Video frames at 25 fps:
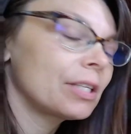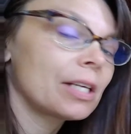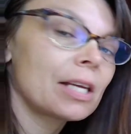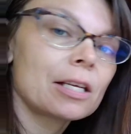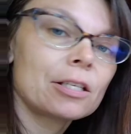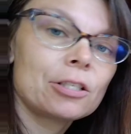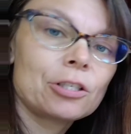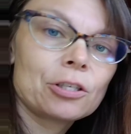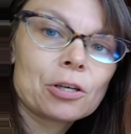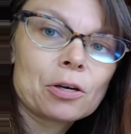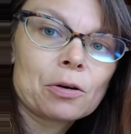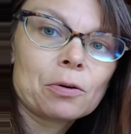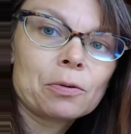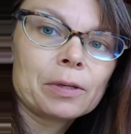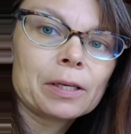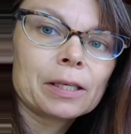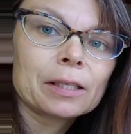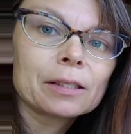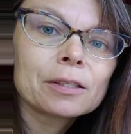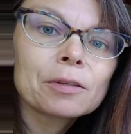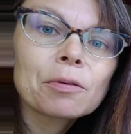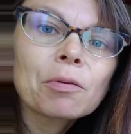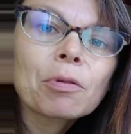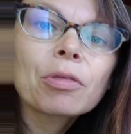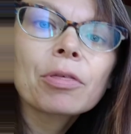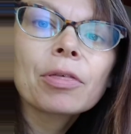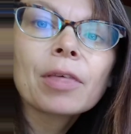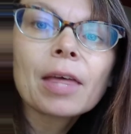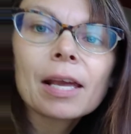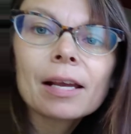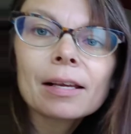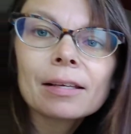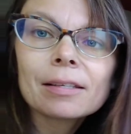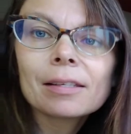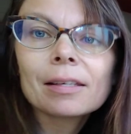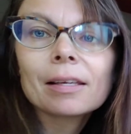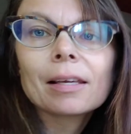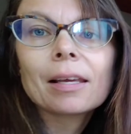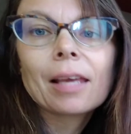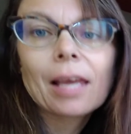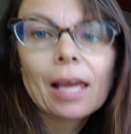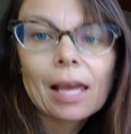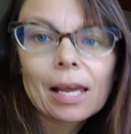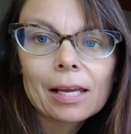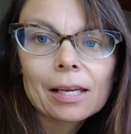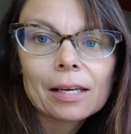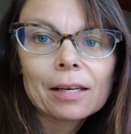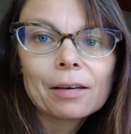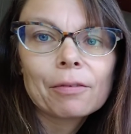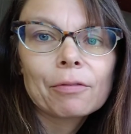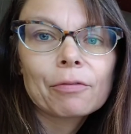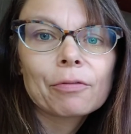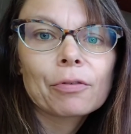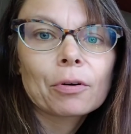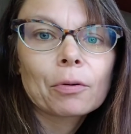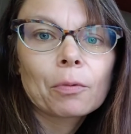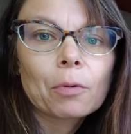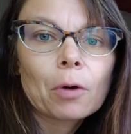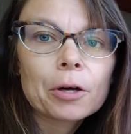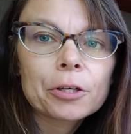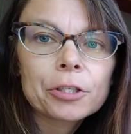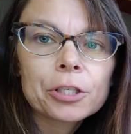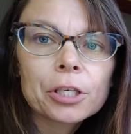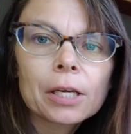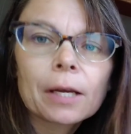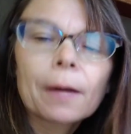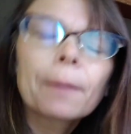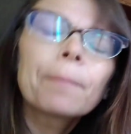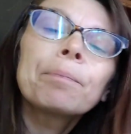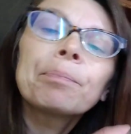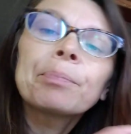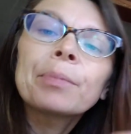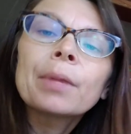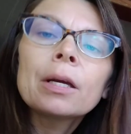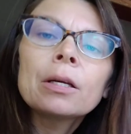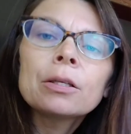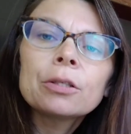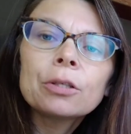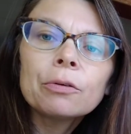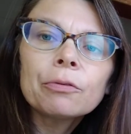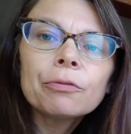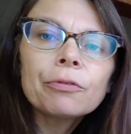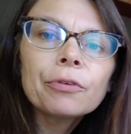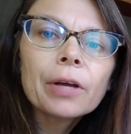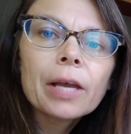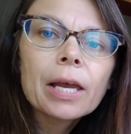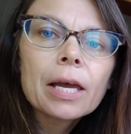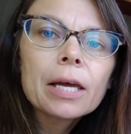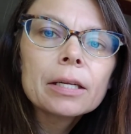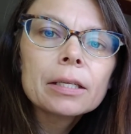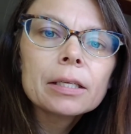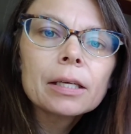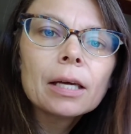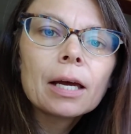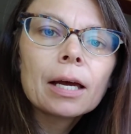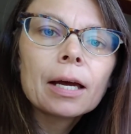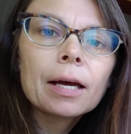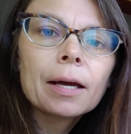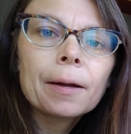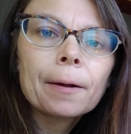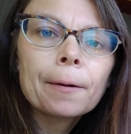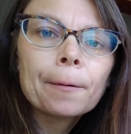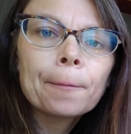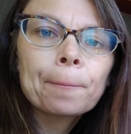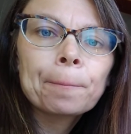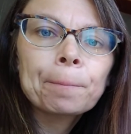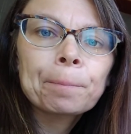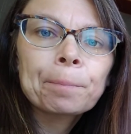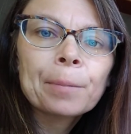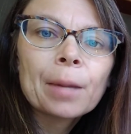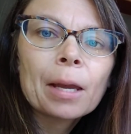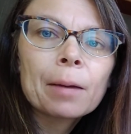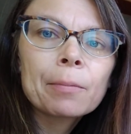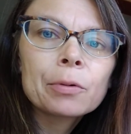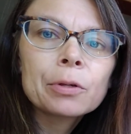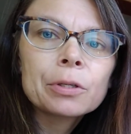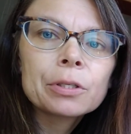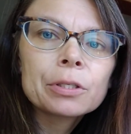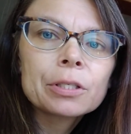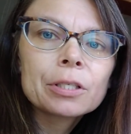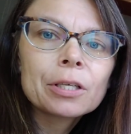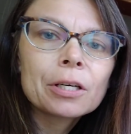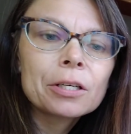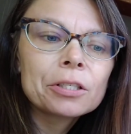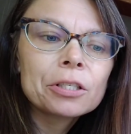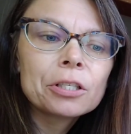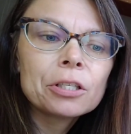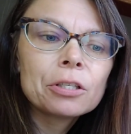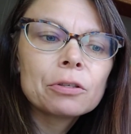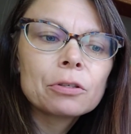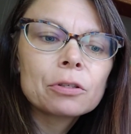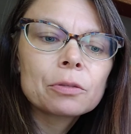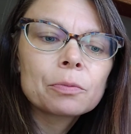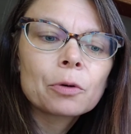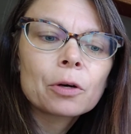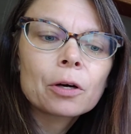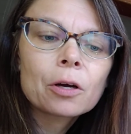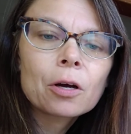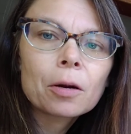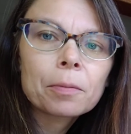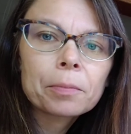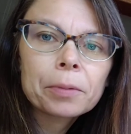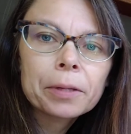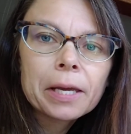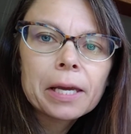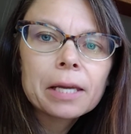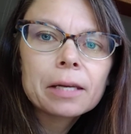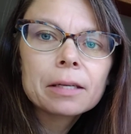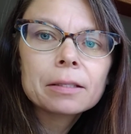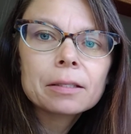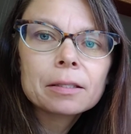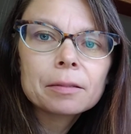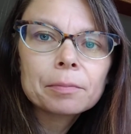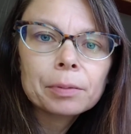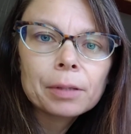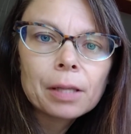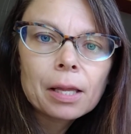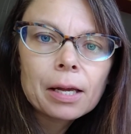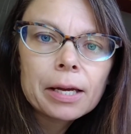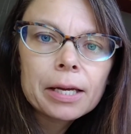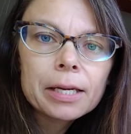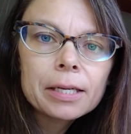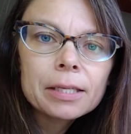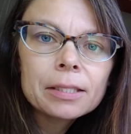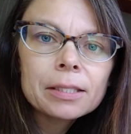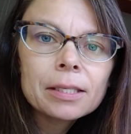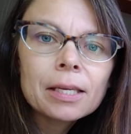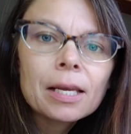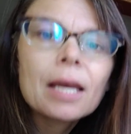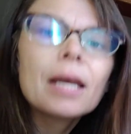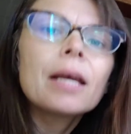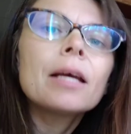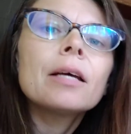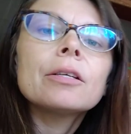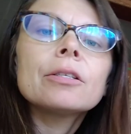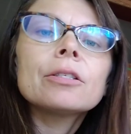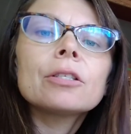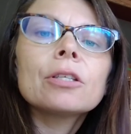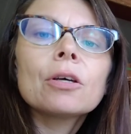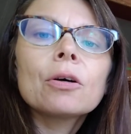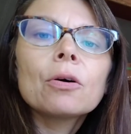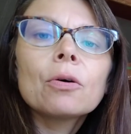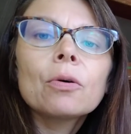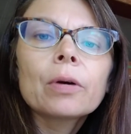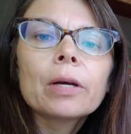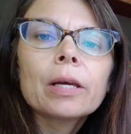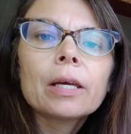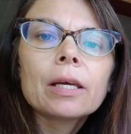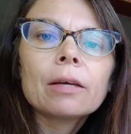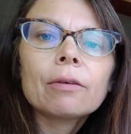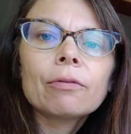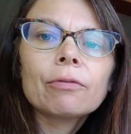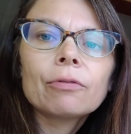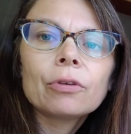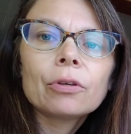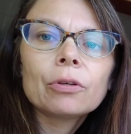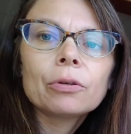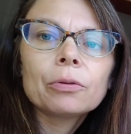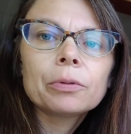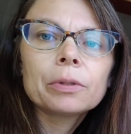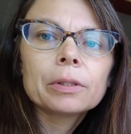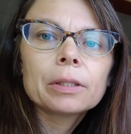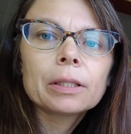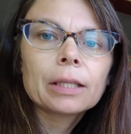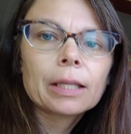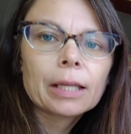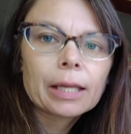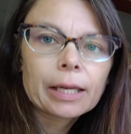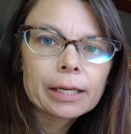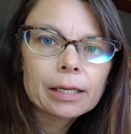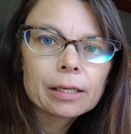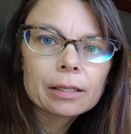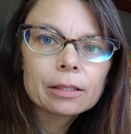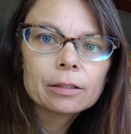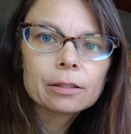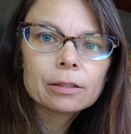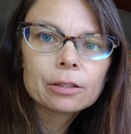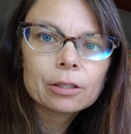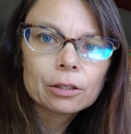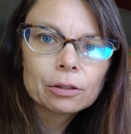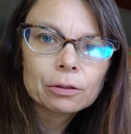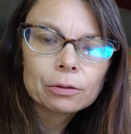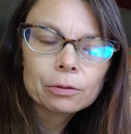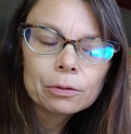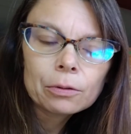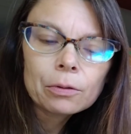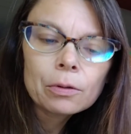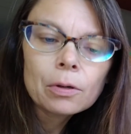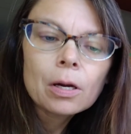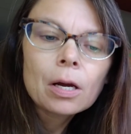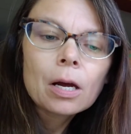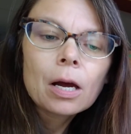to get you going. So thanks again for watching. Don't forget, I'm going to start to use more complicated supplies. So if you would like to